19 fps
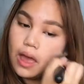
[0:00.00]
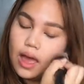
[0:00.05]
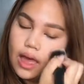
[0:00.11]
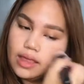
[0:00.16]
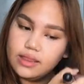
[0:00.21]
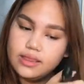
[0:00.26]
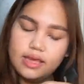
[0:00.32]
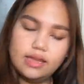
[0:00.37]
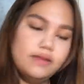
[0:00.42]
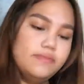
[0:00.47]

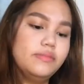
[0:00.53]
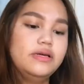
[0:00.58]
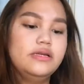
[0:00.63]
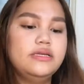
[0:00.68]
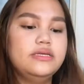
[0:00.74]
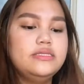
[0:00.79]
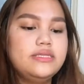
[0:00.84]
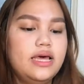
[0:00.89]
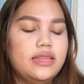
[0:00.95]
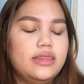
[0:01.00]
I'm gonna
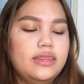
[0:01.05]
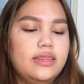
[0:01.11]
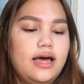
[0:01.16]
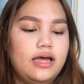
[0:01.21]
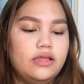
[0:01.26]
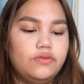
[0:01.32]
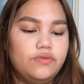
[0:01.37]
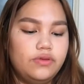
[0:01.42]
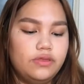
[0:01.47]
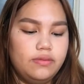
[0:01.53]
set
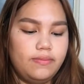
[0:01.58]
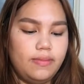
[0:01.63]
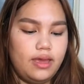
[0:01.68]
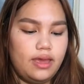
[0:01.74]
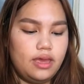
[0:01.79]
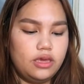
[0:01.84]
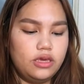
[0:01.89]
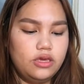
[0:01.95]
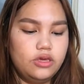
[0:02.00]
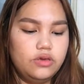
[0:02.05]
that with
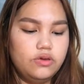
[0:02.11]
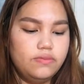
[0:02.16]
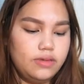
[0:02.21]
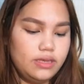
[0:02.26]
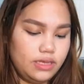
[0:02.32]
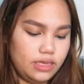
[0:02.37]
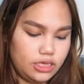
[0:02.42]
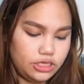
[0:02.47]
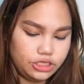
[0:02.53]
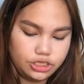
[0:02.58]
my
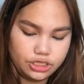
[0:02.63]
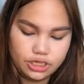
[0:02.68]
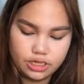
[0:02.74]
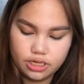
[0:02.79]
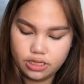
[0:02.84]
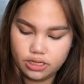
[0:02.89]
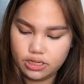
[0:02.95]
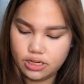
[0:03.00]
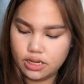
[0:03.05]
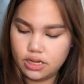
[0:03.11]
Human
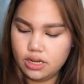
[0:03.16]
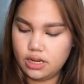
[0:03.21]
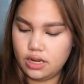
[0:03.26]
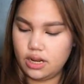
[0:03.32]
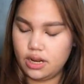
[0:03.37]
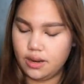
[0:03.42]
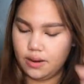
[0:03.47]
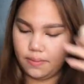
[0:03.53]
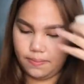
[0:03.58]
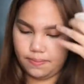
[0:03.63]
Nature
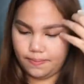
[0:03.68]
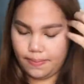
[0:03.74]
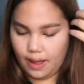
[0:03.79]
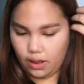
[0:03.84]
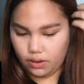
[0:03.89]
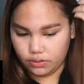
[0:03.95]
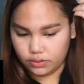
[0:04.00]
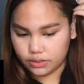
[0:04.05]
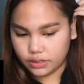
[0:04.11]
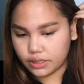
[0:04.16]

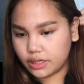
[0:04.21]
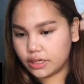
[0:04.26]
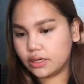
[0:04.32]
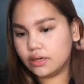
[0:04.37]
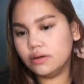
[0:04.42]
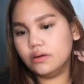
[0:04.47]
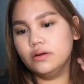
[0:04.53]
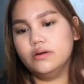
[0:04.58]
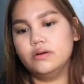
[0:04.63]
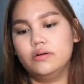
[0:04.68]
powder.
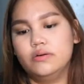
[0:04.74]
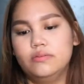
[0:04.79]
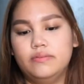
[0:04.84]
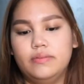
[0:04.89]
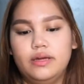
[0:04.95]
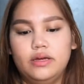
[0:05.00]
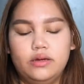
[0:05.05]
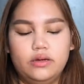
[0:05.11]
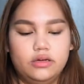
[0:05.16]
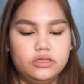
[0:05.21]
Oh
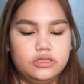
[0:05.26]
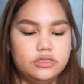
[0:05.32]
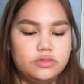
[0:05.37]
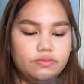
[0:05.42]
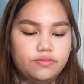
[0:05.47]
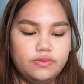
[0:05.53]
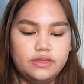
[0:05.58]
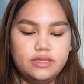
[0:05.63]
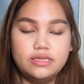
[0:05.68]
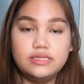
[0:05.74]
my god,
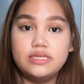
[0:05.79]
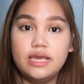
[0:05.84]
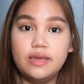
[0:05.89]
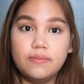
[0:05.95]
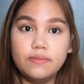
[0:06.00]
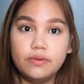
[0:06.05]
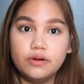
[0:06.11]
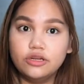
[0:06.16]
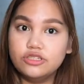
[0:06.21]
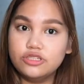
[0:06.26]
with the
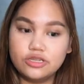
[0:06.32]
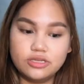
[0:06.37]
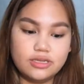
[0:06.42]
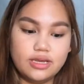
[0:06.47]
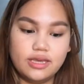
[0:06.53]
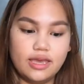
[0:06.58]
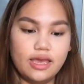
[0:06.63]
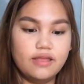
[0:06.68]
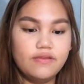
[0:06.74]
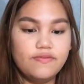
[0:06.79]
same brush because
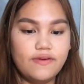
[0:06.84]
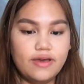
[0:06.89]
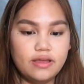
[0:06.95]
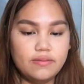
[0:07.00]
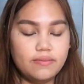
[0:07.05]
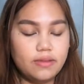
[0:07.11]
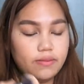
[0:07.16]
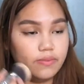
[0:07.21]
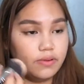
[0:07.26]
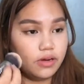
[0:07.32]
I can't
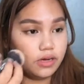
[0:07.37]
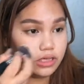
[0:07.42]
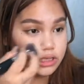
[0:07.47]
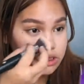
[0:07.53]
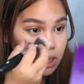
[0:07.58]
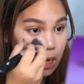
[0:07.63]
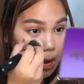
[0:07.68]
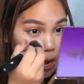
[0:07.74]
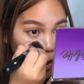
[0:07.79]
find my brush.